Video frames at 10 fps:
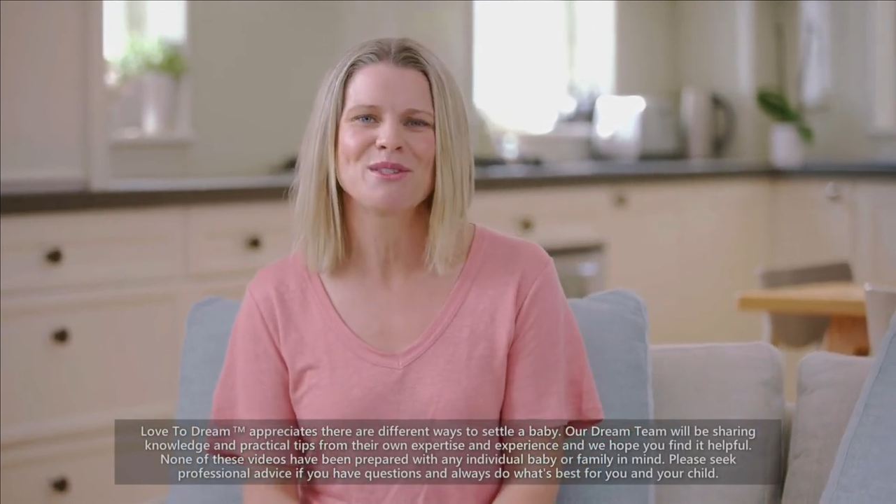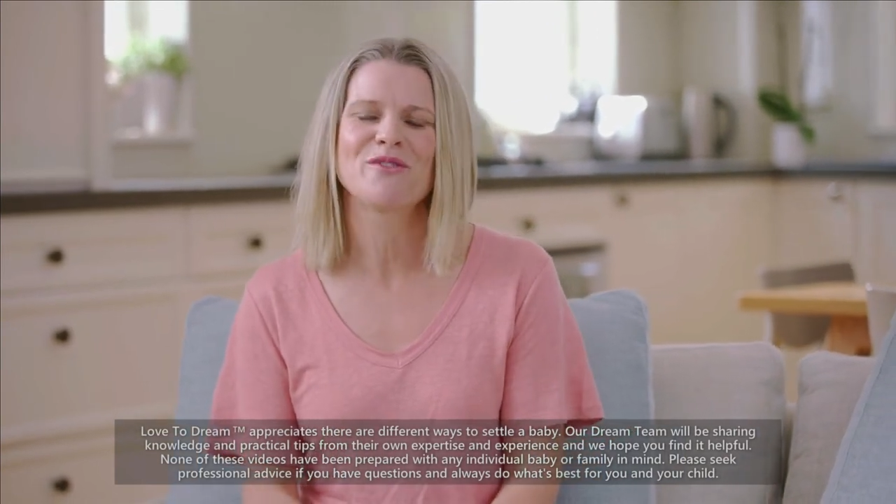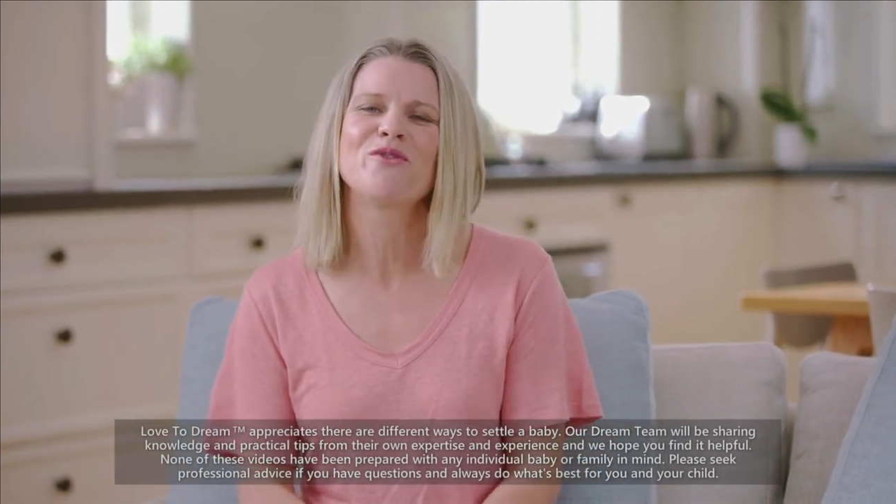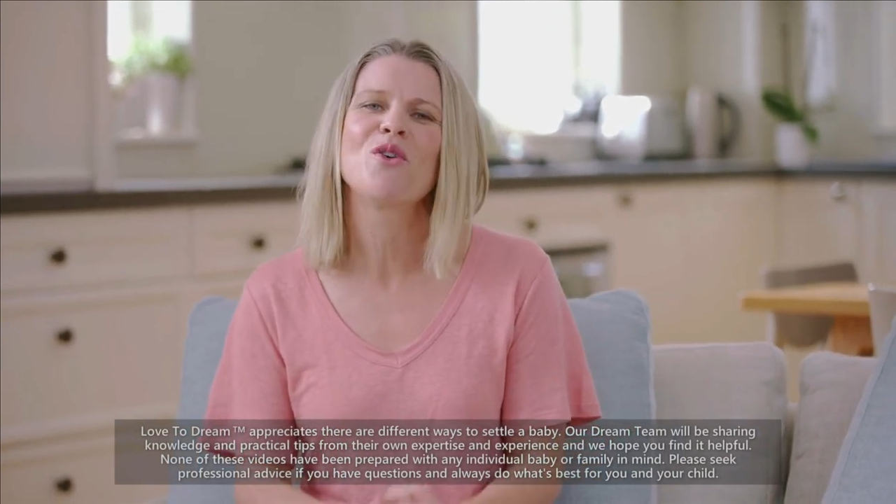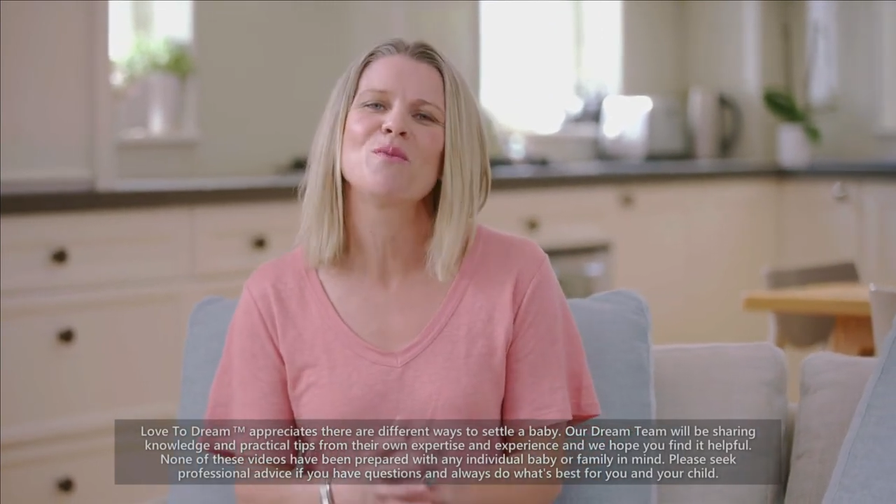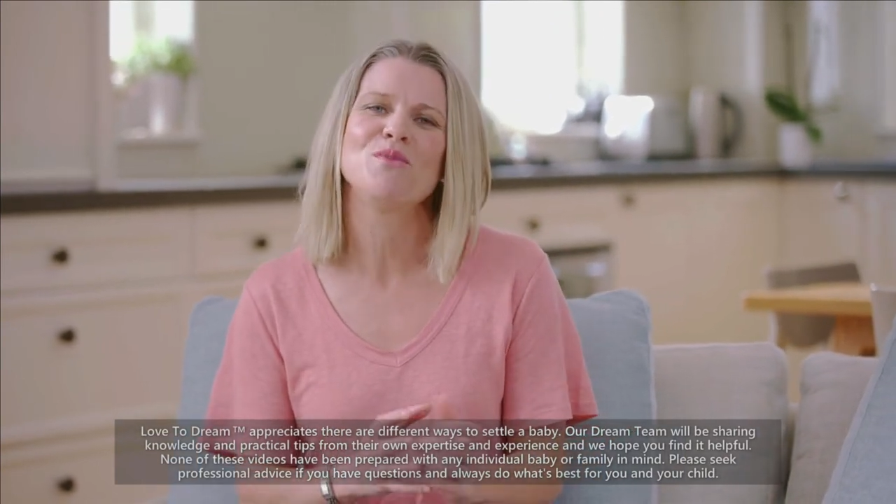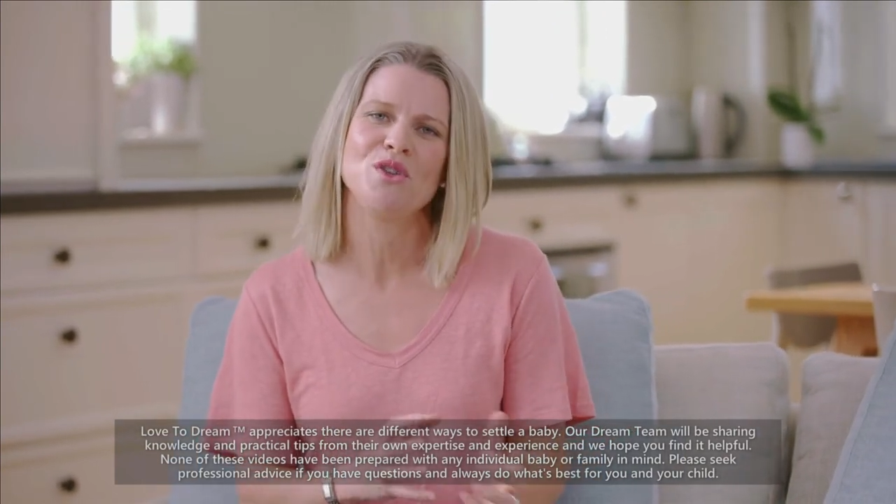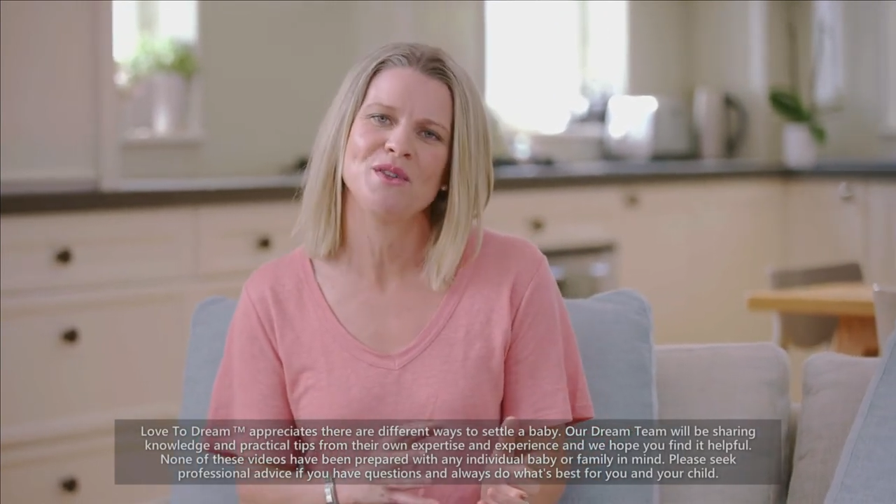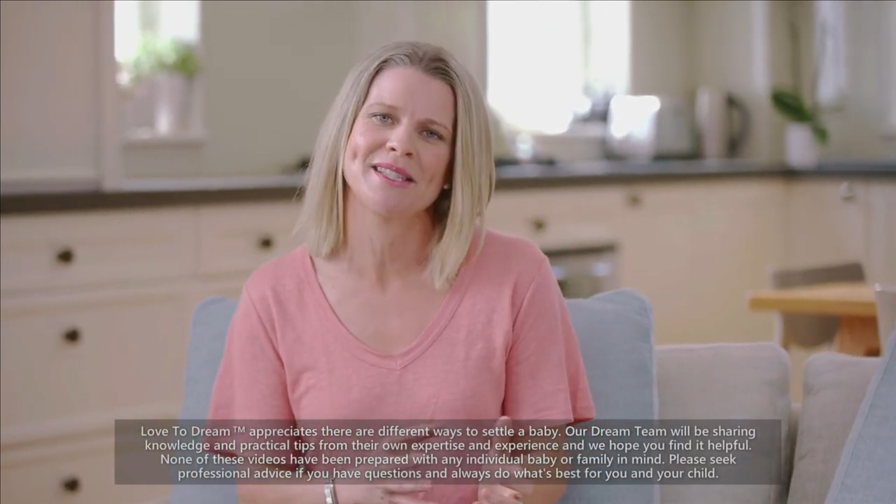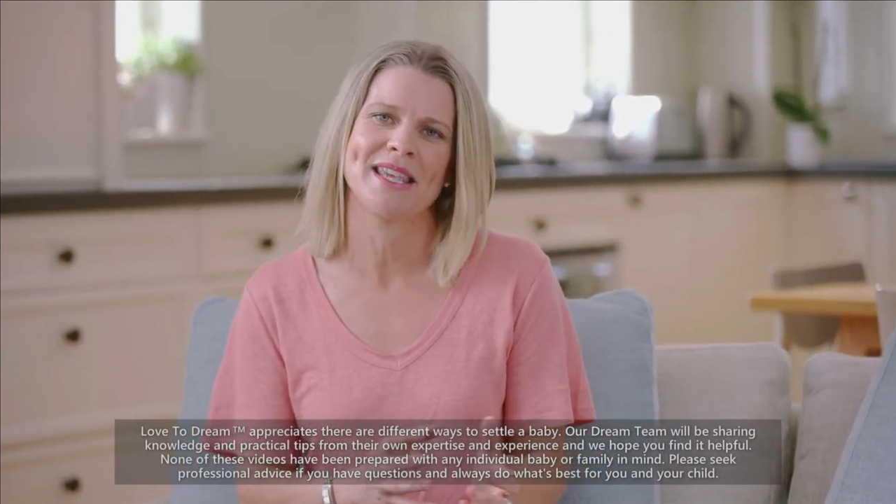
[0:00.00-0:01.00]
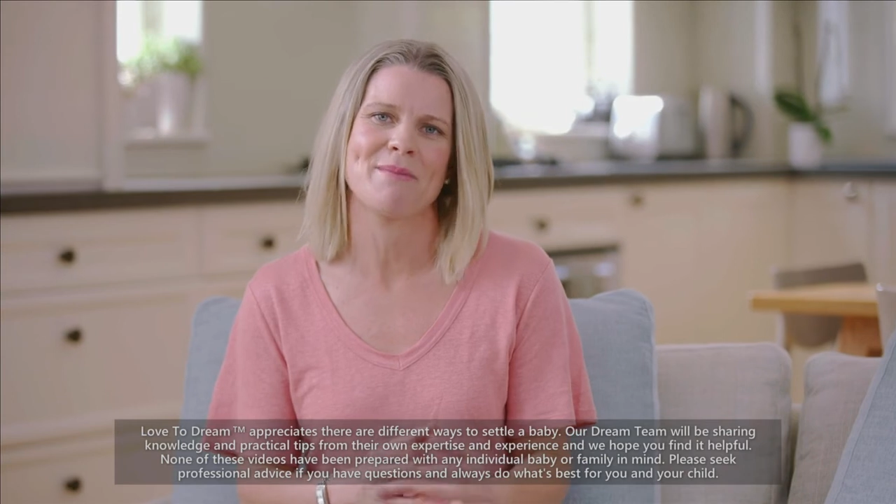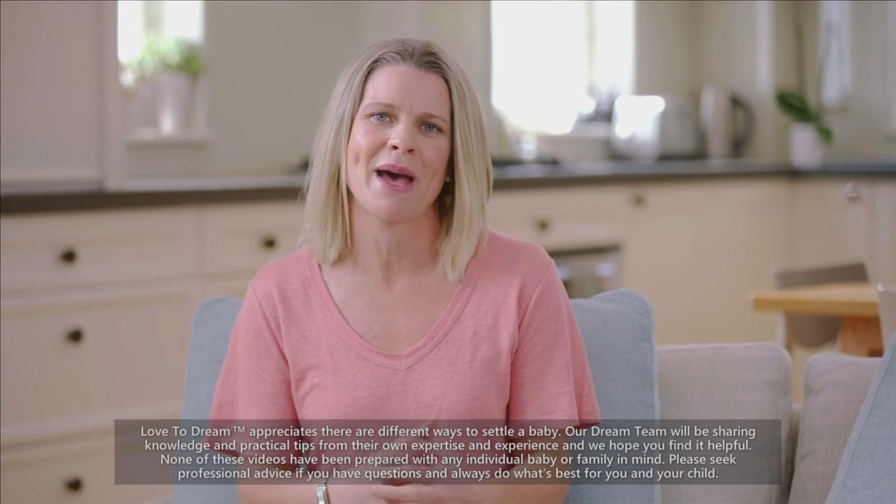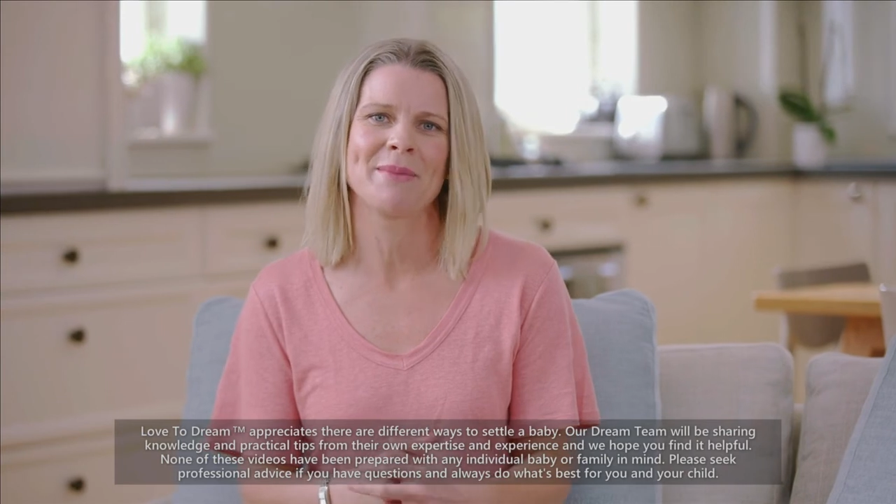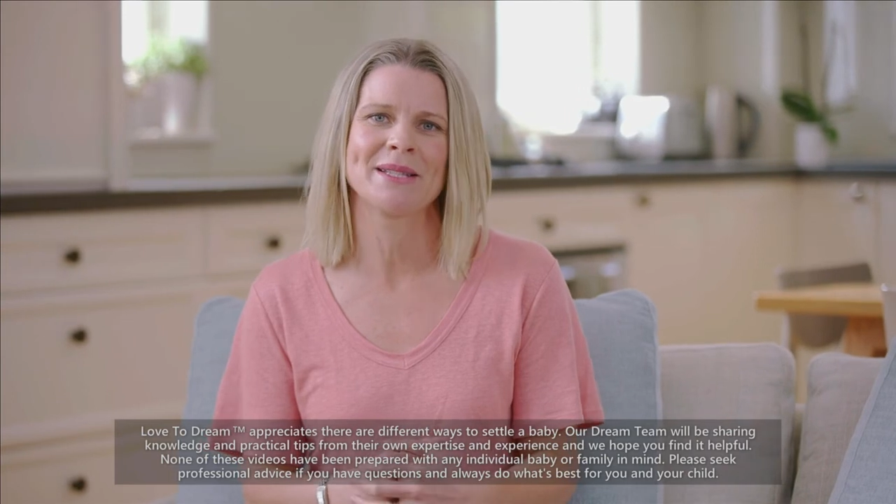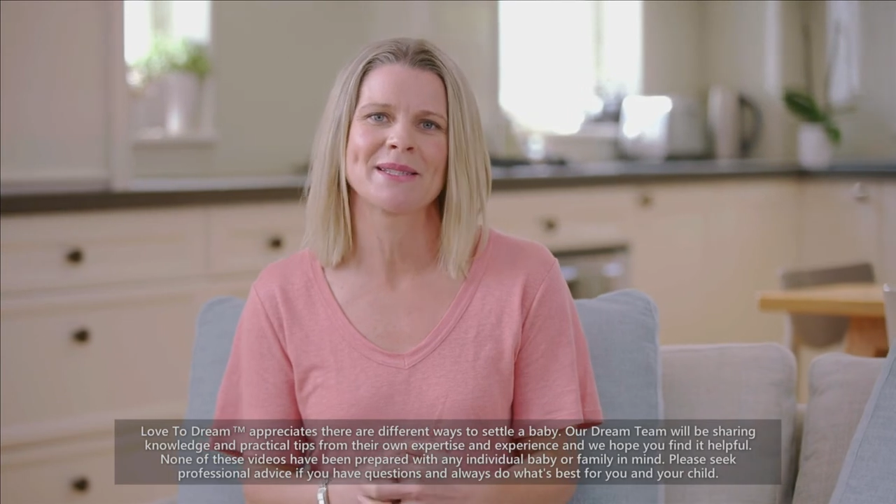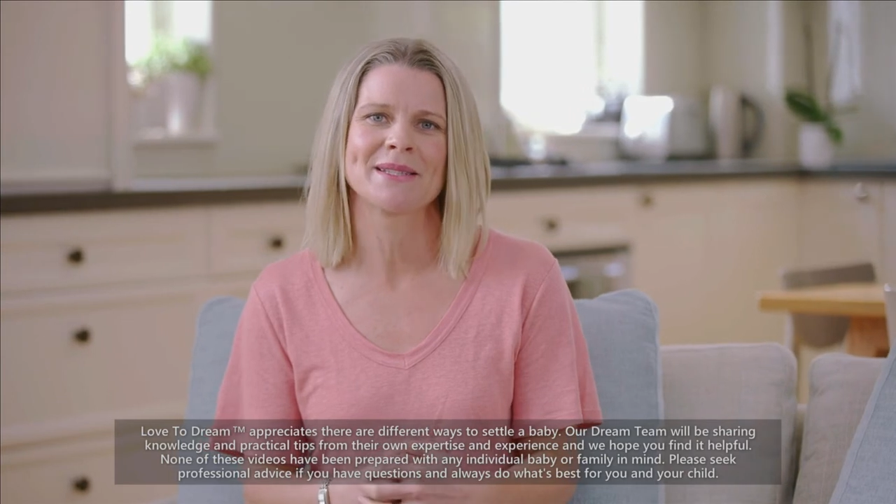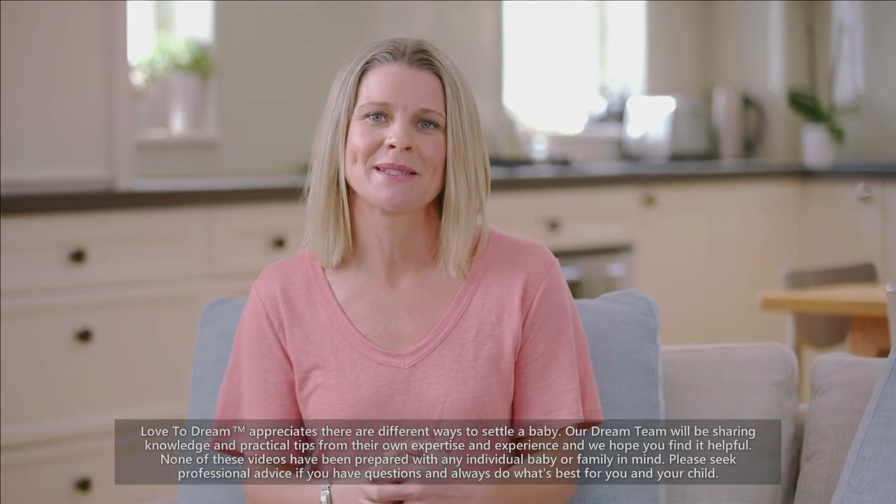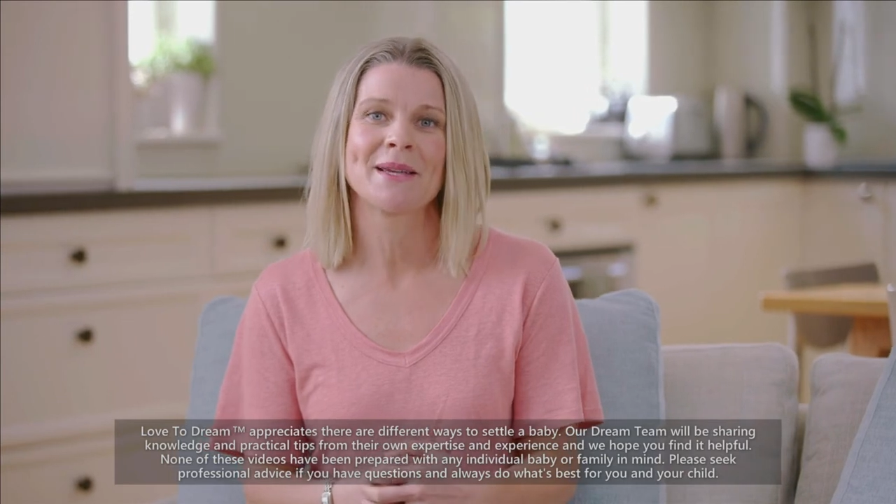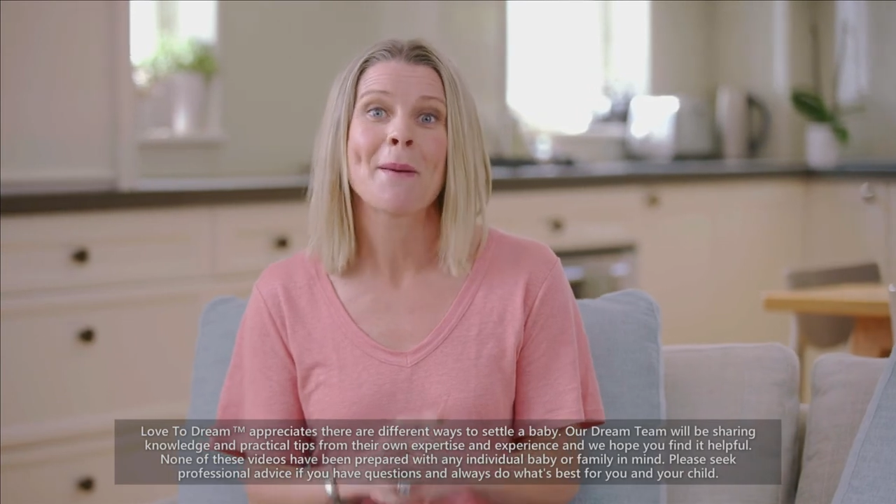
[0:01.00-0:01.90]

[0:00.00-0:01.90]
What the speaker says: to form new sleep habits,